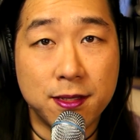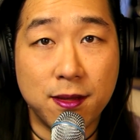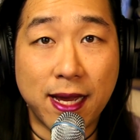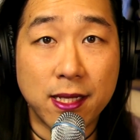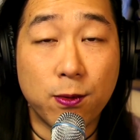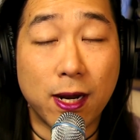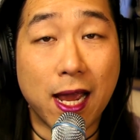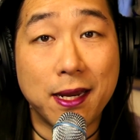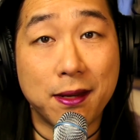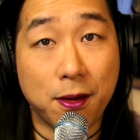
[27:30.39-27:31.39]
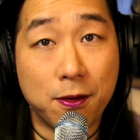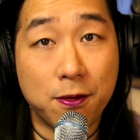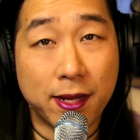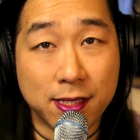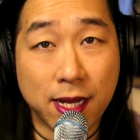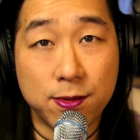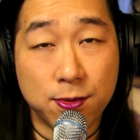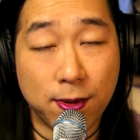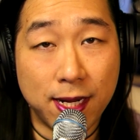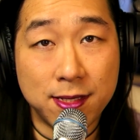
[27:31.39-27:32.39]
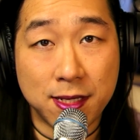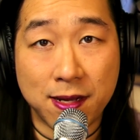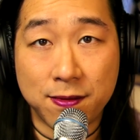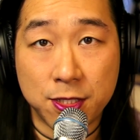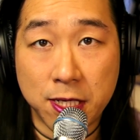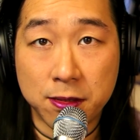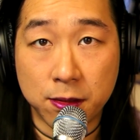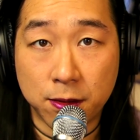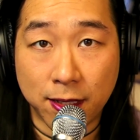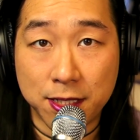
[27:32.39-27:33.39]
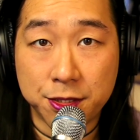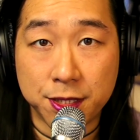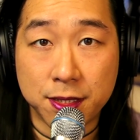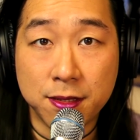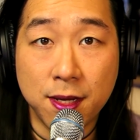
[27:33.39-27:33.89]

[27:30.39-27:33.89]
that's what I know, because I was raised an evangelical Christian